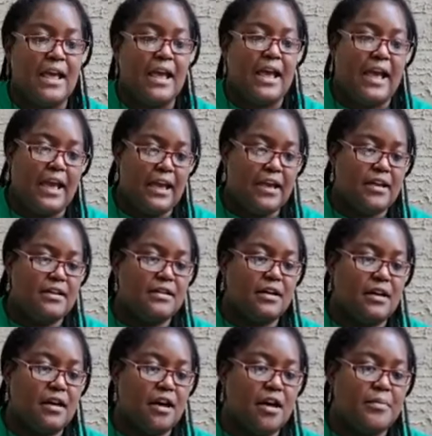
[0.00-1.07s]

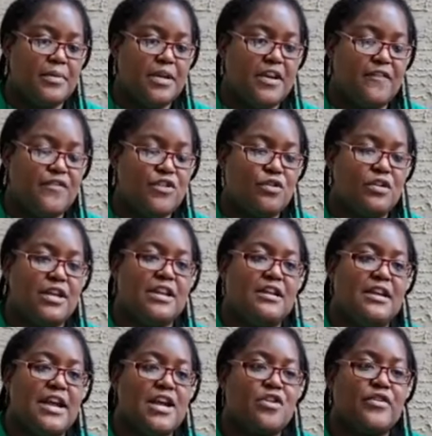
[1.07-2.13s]
And if you're in an
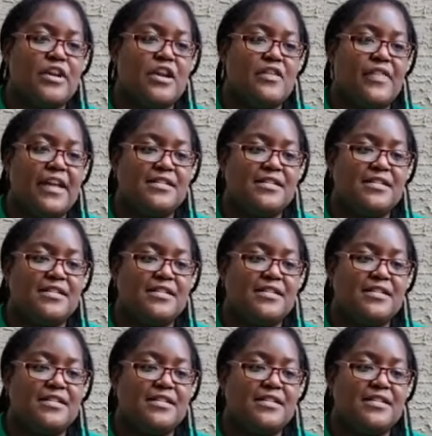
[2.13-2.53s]
area that